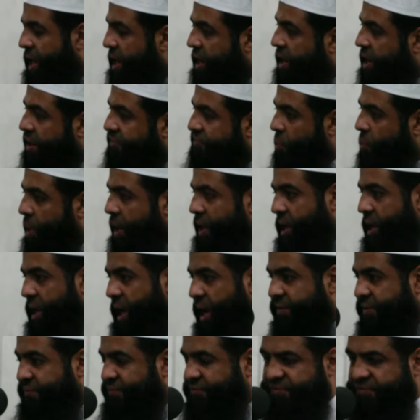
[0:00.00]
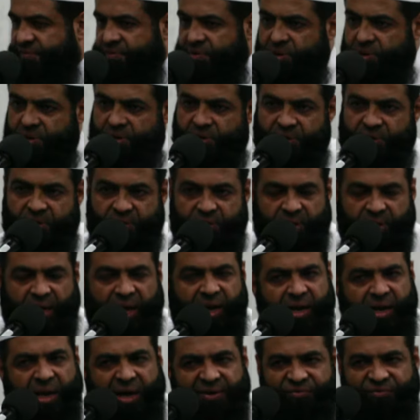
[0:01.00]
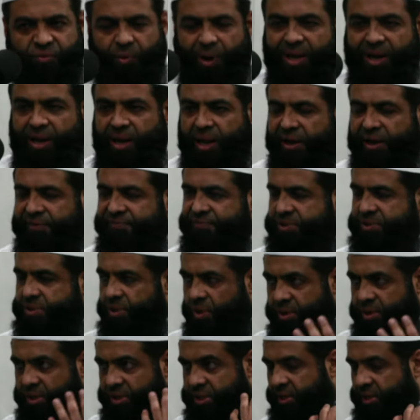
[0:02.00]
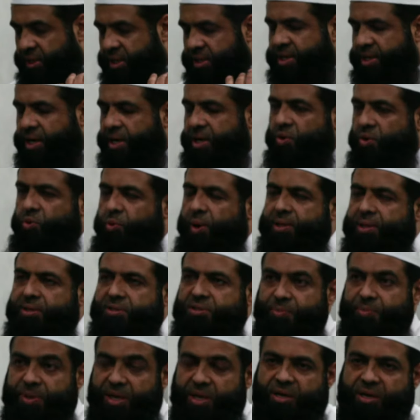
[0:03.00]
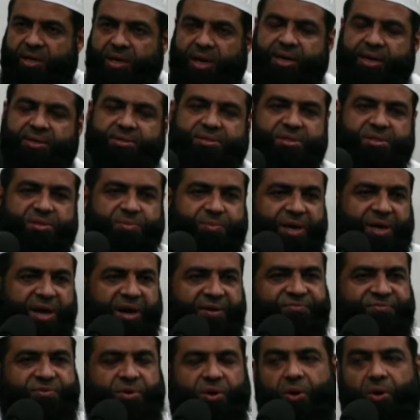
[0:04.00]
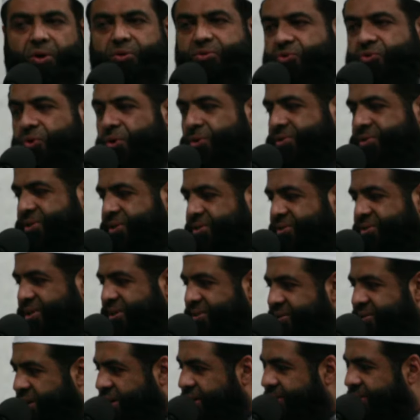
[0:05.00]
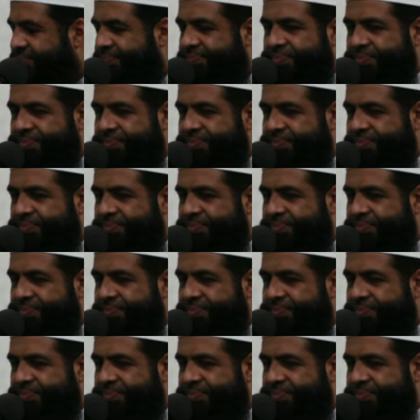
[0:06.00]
I love wildlife. I love wildlife. It's the only thing that kind of quells me and relaxes me after long talks, etc.